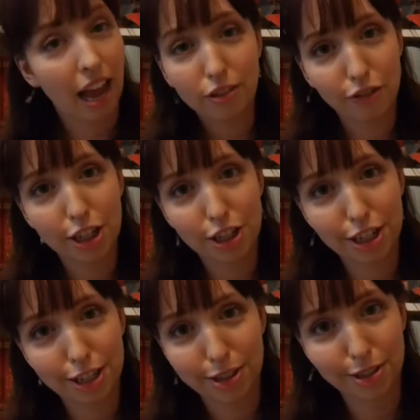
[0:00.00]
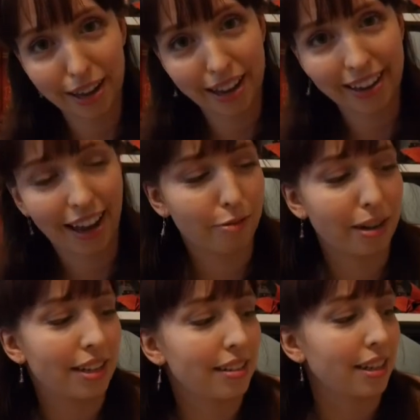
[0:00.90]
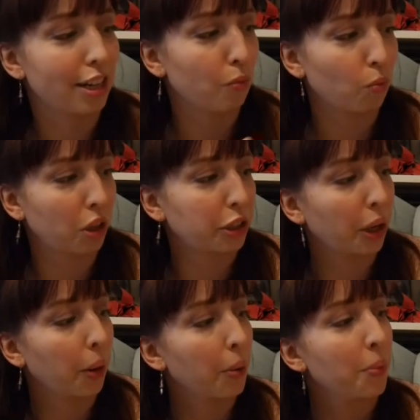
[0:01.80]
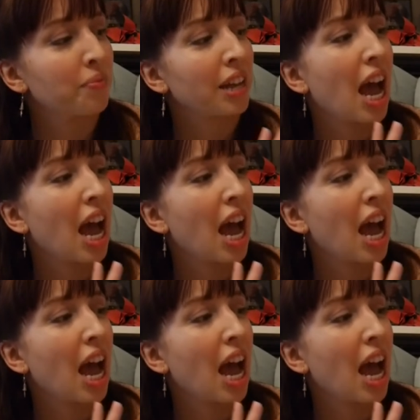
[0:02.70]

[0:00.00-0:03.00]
and finished this today. I read this in one go.